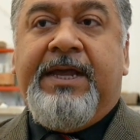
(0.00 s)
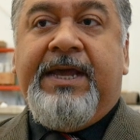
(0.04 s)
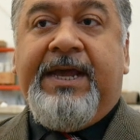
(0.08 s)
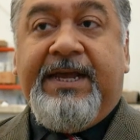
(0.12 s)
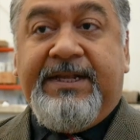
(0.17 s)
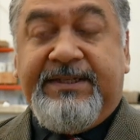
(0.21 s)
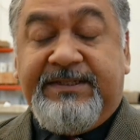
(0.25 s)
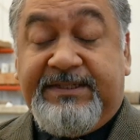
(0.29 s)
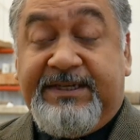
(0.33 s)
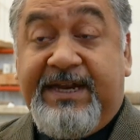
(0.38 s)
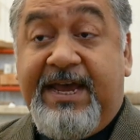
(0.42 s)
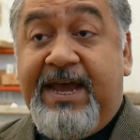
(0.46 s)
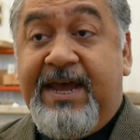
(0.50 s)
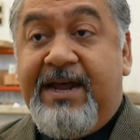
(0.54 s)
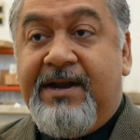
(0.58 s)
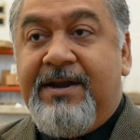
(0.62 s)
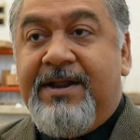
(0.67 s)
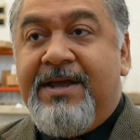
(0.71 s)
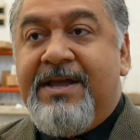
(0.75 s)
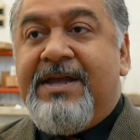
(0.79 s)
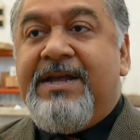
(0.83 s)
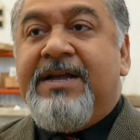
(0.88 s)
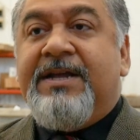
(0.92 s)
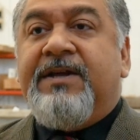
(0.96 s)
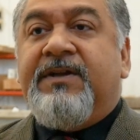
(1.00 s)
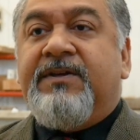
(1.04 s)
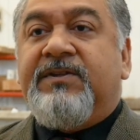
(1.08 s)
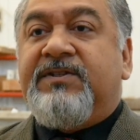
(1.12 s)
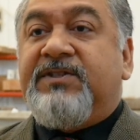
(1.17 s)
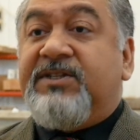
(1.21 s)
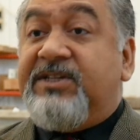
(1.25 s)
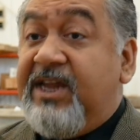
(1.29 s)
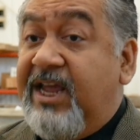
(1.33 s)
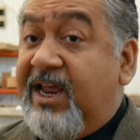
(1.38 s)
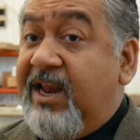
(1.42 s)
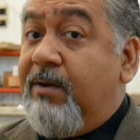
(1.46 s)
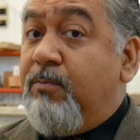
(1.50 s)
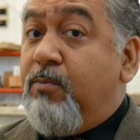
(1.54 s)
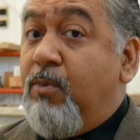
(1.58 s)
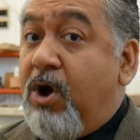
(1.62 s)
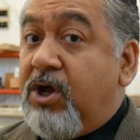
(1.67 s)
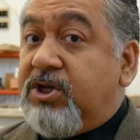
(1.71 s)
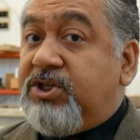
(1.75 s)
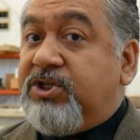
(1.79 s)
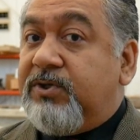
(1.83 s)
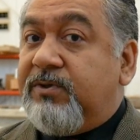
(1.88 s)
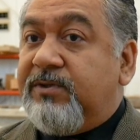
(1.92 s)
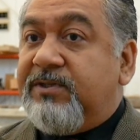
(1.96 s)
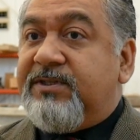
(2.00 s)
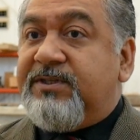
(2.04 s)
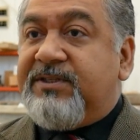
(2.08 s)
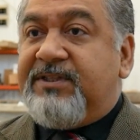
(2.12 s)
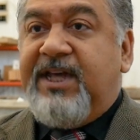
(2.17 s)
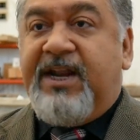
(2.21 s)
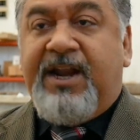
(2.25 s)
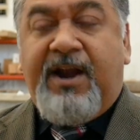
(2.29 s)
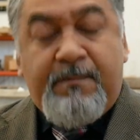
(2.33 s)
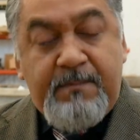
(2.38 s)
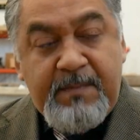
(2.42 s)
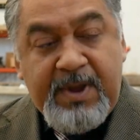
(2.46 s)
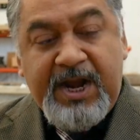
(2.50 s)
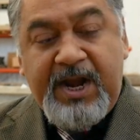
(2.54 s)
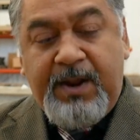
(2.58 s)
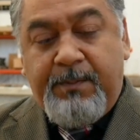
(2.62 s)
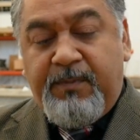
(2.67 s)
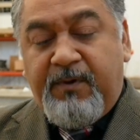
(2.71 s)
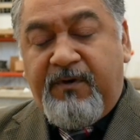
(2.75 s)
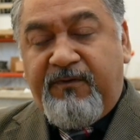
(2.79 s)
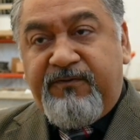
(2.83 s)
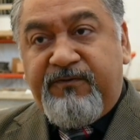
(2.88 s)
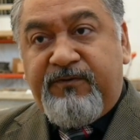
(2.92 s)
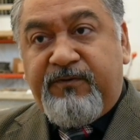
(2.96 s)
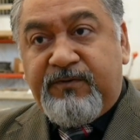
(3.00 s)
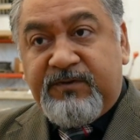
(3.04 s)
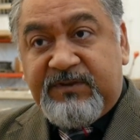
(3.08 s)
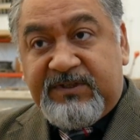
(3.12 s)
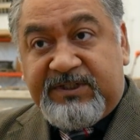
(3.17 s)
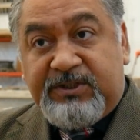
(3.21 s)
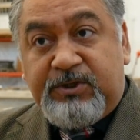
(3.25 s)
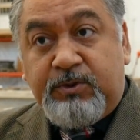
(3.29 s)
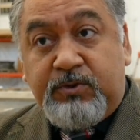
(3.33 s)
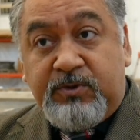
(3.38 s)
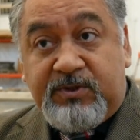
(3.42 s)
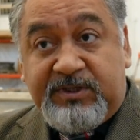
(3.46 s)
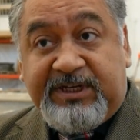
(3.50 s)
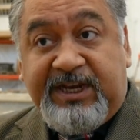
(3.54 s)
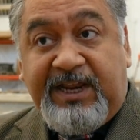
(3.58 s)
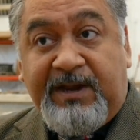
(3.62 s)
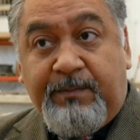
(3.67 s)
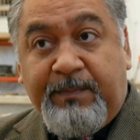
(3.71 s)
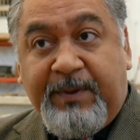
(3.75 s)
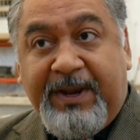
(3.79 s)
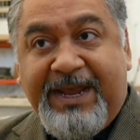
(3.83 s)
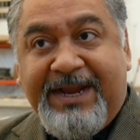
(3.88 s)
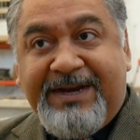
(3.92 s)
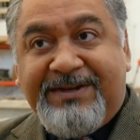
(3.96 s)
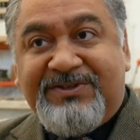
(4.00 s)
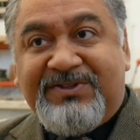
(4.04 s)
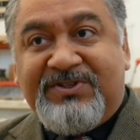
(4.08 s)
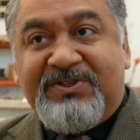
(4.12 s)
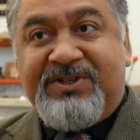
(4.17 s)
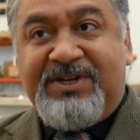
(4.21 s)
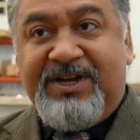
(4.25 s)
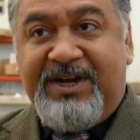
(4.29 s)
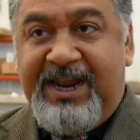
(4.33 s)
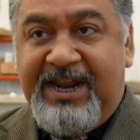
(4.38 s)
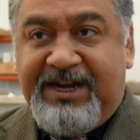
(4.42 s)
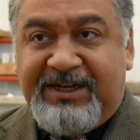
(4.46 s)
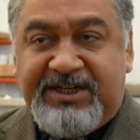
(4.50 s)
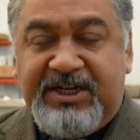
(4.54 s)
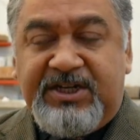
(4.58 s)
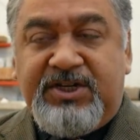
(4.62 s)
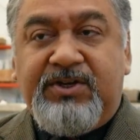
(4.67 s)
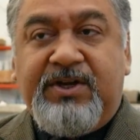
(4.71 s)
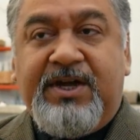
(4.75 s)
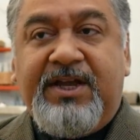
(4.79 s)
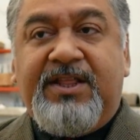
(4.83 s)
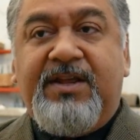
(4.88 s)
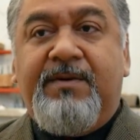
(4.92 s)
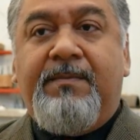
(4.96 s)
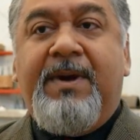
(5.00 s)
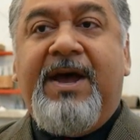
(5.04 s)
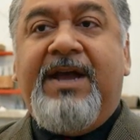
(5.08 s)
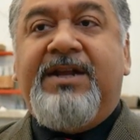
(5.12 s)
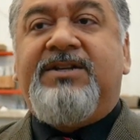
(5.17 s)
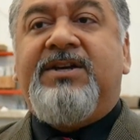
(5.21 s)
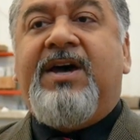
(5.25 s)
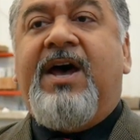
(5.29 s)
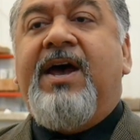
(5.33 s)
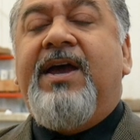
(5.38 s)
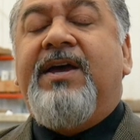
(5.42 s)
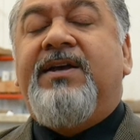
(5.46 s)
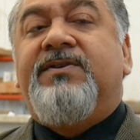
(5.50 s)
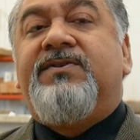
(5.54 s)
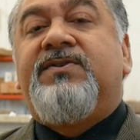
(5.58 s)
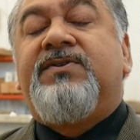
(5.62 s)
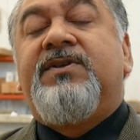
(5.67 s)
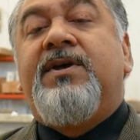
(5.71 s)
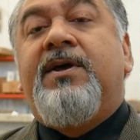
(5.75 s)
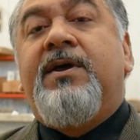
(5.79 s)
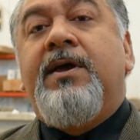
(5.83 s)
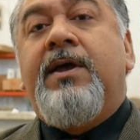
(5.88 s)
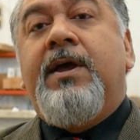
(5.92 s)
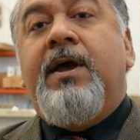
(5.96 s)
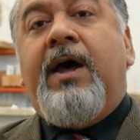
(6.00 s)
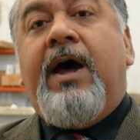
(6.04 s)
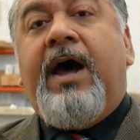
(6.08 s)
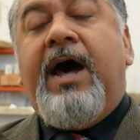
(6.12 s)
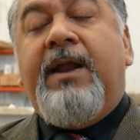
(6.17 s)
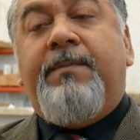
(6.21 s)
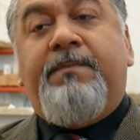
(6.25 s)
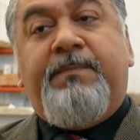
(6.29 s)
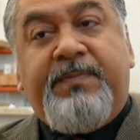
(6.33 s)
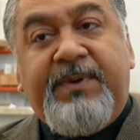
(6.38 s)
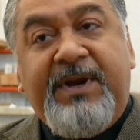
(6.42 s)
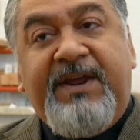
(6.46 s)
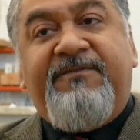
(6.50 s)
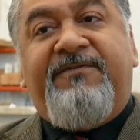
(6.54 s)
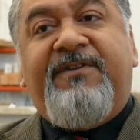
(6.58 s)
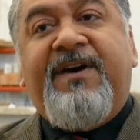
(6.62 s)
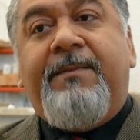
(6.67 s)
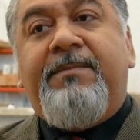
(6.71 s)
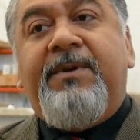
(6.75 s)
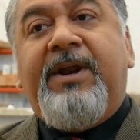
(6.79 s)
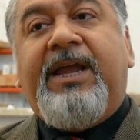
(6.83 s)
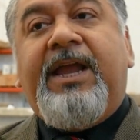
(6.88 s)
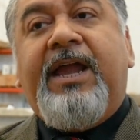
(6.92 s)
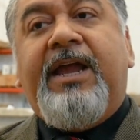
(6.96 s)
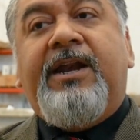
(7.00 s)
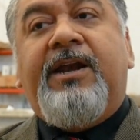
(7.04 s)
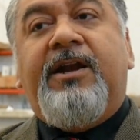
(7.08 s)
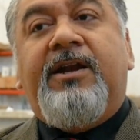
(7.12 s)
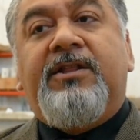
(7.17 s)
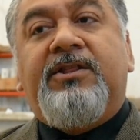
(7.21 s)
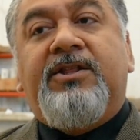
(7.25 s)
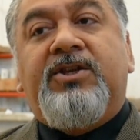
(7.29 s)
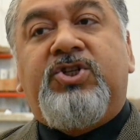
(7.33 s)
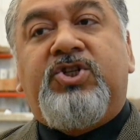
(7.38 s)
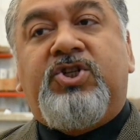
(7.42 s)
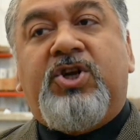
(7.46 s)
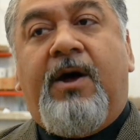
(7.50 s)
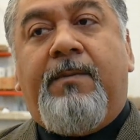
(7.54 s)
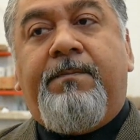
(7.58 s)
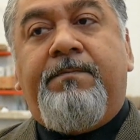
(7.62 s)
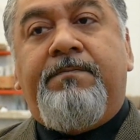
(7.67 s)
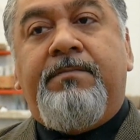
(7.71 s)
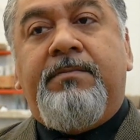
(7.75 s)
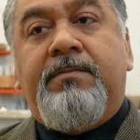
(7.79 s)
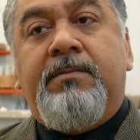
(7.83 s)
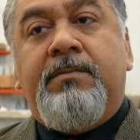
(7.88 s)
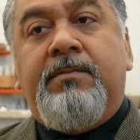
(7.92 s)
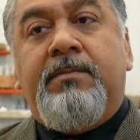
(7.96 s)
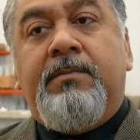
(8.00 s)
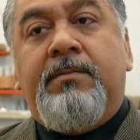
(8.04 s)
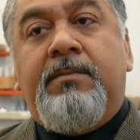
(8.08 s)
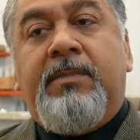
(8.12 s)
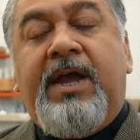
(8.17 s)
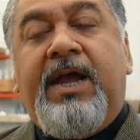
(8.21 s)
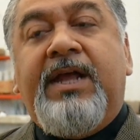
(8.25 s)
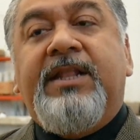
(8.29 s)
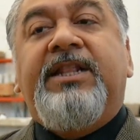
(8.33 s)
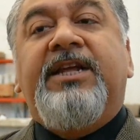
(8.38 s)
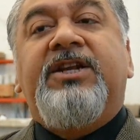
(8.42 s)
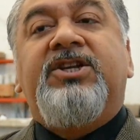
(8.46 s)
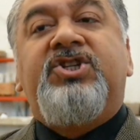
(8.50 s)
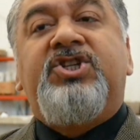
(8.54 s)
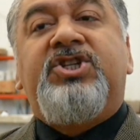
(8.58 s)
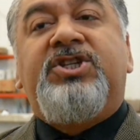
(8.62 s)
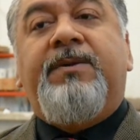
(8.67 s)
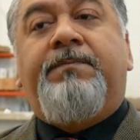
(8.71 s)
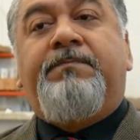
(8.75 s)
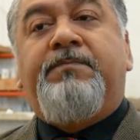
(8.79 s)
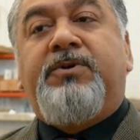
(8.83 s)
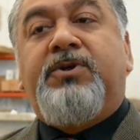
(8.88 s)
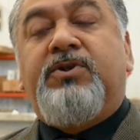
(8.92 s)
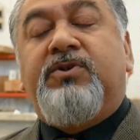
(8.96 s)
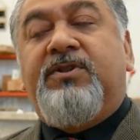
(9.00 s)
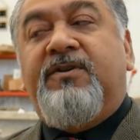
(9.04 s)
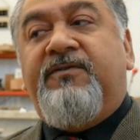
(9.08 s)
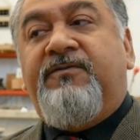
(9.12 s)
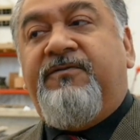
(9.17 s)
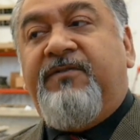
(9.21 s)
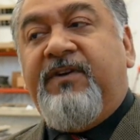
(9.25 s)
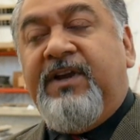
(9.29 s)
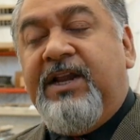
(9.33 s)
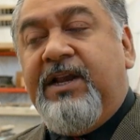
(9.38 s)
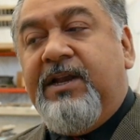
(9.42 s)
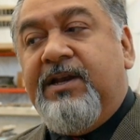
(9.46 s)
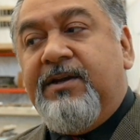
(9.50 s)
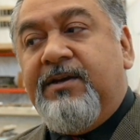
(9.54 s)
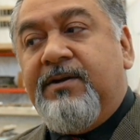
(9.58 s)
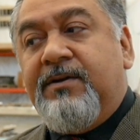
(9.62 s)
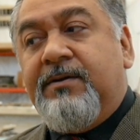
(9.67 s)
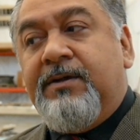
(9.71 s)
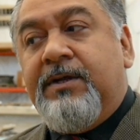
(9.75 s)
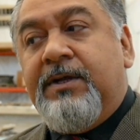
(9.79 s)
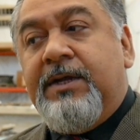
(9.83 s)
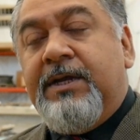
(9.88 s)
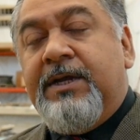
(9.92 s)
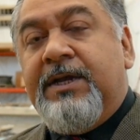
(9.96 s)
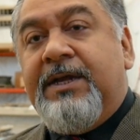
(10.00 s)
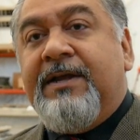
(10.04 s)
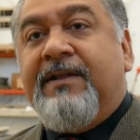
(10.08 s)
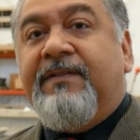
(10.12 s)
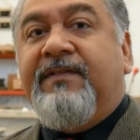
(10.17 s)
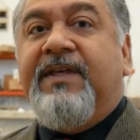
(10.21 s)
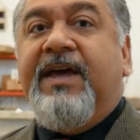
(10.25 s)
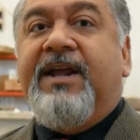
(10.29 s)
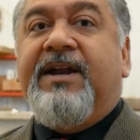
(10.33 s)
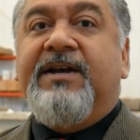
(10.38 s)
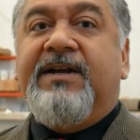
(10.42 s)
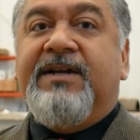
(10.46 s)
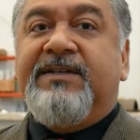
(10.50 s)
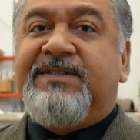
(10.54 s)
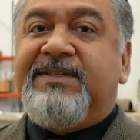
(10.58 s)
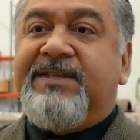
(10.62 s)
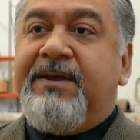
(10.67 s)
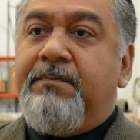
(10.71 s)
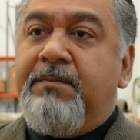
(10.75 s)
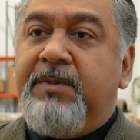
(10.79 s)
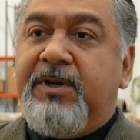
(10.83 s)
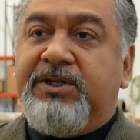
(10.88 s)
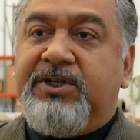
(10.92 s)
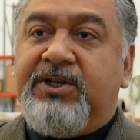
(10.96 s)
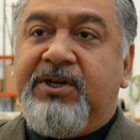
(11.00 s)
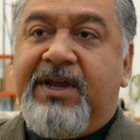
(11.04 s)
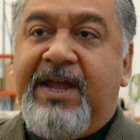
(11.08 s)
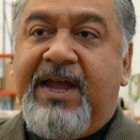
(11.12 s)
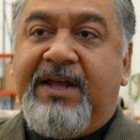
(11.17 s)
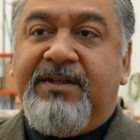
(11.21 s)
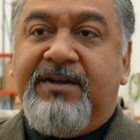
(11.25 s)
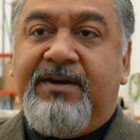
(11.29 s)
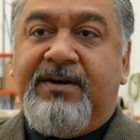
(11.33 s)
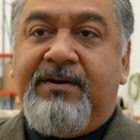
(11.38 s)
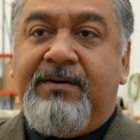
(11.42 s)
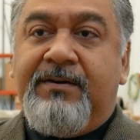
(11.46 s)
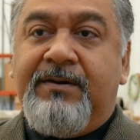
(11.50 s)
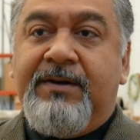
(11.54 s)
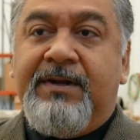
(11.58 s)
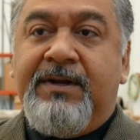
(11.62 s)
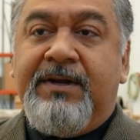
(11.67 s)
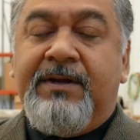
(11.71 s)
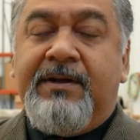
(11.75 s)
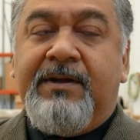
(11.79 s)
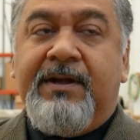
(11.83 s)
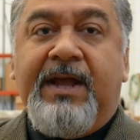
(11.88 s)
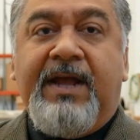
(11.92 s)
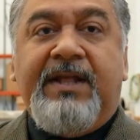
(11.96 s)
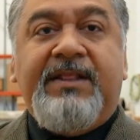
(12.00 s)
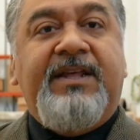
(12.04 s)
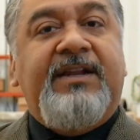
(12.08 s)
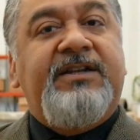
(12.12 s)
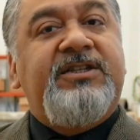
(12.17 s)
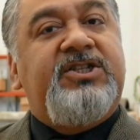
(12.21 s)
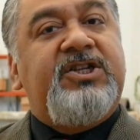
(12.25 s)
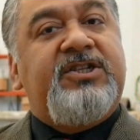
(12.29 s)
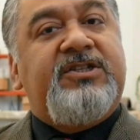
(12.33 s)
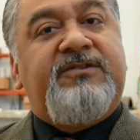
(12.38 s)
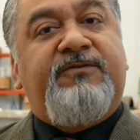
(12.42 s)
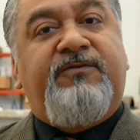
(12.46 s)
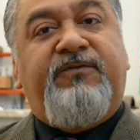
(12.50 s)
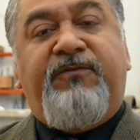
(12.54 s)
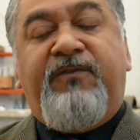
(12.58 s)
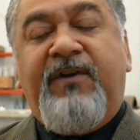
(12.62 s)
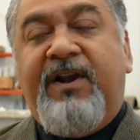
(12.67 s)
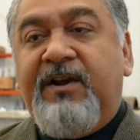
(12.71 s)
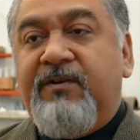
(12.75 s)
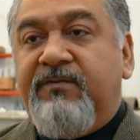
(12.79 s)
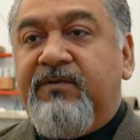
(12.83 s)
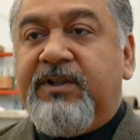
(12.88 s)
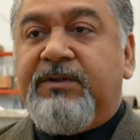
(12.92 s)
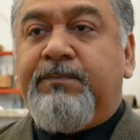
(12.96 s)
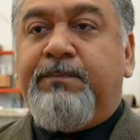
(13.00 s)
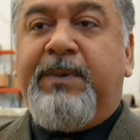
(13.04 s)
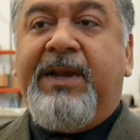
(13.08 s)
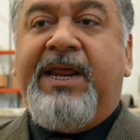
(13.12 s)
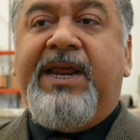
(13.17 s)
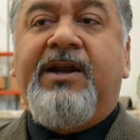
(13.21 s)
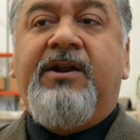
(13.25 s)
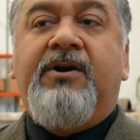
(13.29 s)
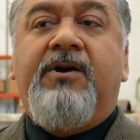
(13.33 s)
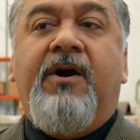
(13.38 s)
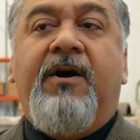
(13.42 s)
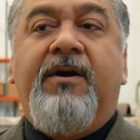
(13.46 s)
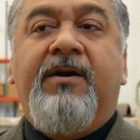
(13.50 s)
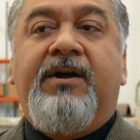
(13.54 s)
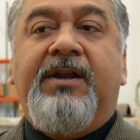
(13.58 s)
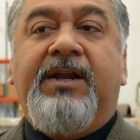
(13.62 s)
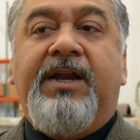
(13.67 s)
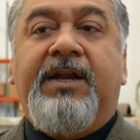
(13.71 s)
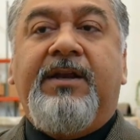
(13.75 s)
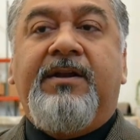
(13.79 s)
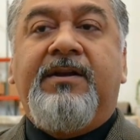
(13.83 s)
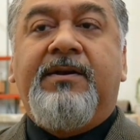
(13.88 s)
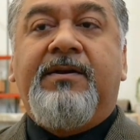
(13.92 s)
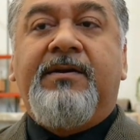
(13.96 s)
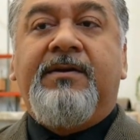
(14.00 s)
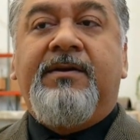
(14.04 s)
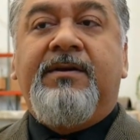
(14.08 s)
Instead, steel modules that are made up of two steel plates connected together by ties are prefabricated in the shop and then shipped to the field. They're assembled together and then just filled with plain concrete.